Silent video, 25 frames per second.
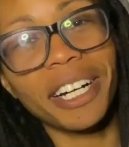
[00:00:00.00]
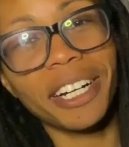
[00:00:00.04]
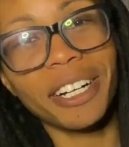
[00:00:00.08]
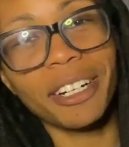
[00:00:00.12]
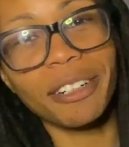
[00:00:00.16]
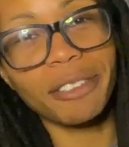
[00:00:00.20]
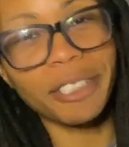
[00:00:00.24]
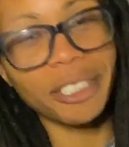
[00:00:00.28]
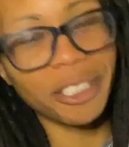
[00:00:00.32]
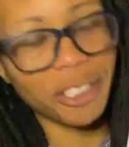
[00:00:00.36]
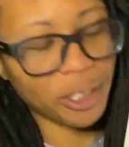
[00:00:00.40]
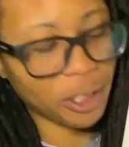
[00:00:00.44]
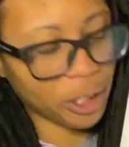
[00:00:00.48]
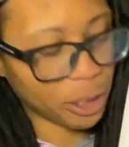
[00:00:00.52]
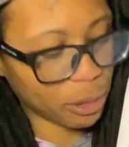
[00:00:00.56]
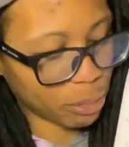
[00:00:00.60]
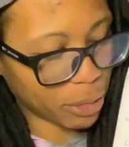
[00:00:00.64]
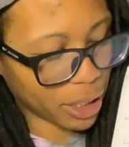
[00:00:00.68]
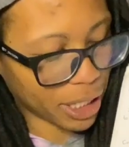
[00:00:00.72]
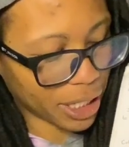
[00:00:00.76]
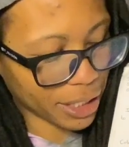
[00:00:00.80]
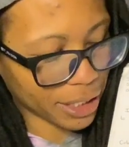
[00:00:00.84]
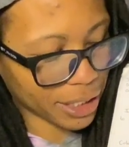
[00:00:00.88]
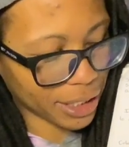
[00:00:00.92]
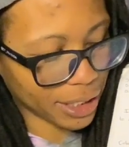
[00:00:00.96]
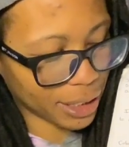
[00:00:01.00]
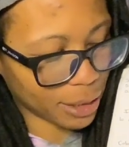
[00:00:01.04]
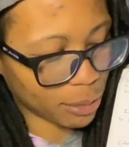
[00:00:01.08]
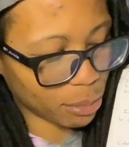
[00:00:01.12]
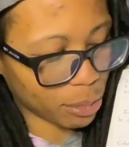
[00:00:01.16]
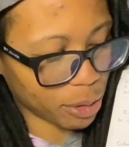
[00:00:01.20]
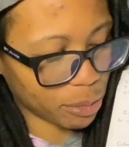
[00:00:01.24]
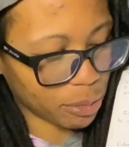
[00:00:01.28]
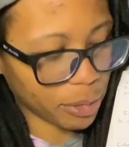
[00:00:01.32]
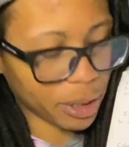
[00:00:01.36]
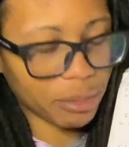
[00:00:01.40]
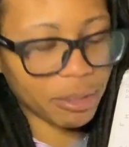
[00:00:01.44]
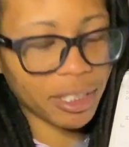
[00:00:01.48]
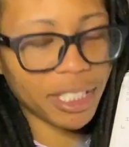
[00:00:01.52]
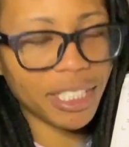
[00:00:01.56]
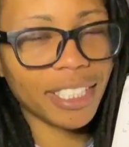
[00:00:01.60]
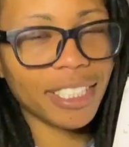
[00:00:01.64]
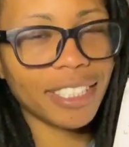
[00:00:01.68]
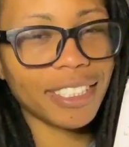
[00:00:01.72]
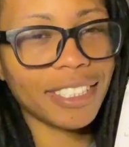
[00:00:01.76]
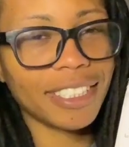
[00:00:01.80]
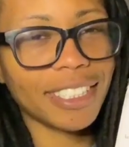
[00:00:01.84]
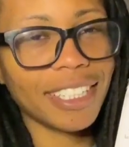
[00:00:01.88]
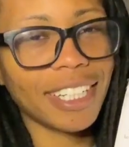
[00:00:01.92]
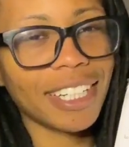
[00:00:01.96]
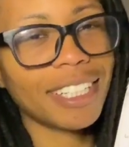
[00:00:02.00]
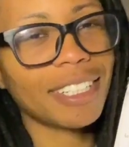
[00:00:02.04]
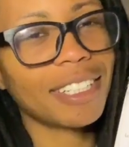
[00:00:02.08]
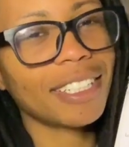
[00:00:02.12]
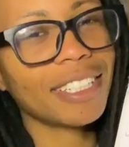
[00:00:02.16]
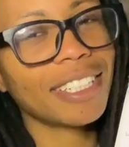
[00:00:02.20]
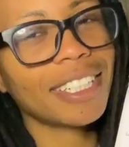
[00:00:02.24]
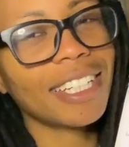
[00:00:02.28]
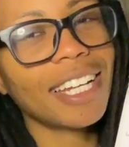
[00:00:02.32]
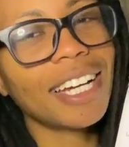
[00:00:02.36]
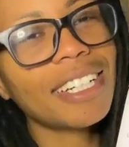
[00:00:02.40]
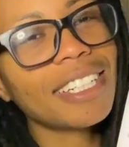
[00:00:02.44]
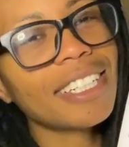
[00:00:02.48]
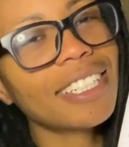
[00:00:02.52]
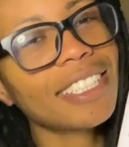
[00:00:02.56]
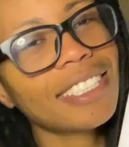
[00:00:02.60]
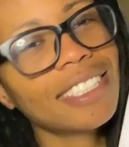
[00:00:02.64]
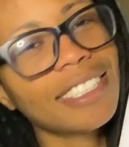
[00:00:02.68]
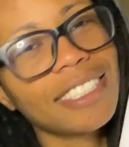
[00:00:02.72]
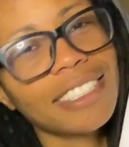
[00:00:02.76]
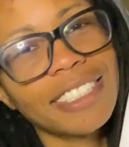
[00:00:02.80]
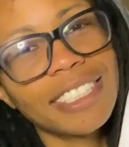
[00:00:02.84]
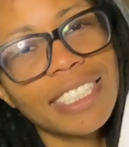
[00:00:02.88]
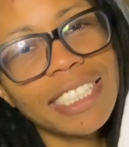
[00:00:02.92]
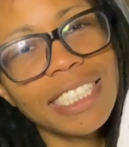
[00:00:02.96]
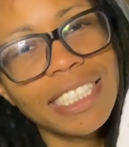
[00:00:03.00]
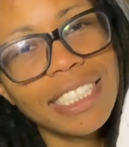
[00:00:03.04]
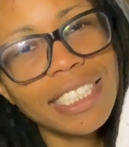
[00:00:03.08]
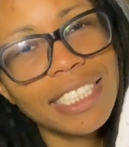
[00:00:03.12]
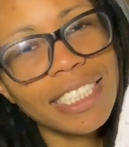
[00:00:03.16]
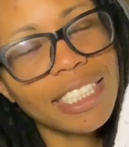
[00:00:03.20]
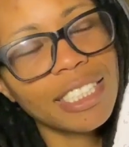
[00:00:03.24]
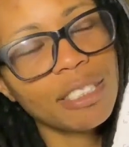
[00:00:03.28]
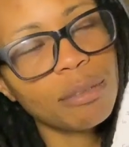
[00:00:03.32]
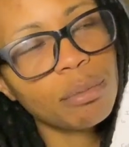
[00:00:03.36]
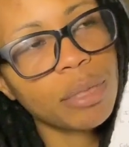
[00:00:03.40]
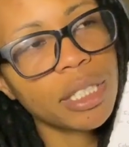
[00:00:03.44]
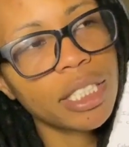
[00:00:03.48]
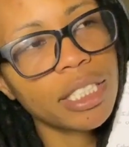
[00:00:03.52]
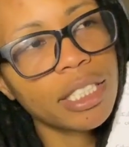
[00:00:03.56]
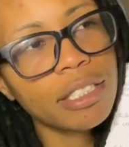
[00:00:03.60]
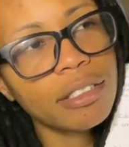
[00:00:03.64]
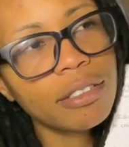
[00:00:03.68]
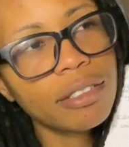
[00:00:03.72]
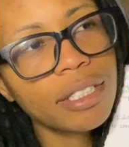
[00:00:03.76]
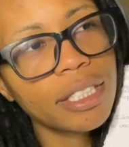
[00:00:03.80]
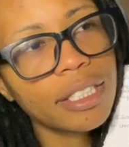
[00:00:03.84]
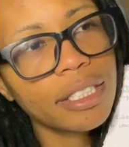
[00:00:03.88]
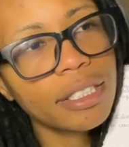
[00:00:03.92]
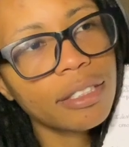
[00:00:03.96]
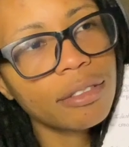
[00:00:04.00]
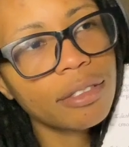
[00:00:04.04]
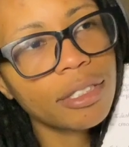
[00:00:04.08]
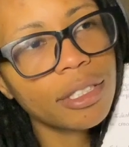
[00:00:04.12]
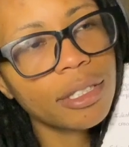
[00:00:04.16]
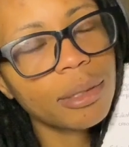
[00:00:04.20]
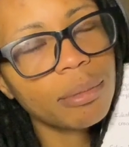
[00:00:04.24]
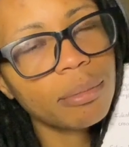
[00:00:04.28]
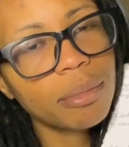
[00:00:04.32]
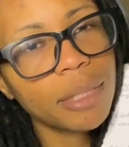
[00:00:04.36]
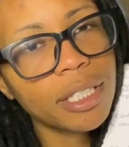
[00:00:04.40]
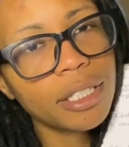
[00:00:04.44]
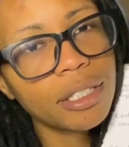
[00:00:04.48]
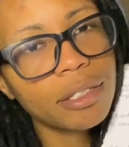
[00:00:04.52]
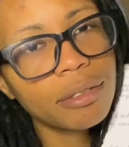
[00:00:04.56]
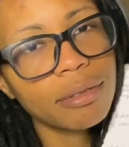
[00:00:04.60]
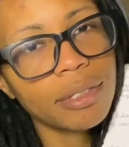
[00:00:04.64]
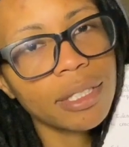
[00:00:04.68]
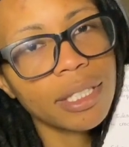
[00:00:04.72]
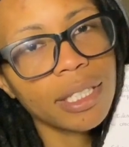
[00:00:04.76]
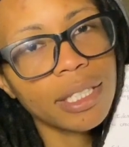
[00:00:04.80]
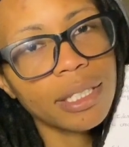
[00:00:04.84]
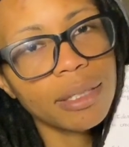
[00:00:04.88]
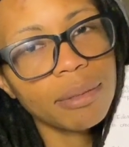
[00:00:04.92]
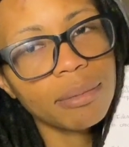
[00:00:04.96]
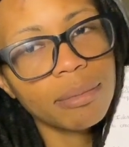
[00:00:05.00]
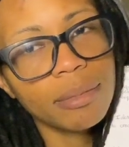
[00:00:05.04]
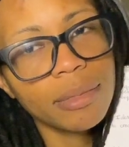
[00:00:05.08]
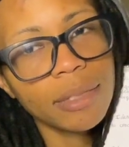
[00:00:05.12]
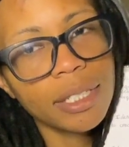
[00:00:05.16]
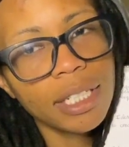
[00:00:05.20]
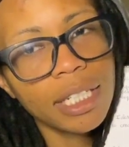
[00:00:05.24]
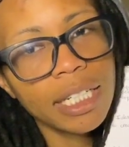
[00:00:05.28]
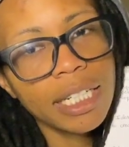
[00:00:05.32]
I always draw boxes, but maybe not because they're easy, but you can do so much with them.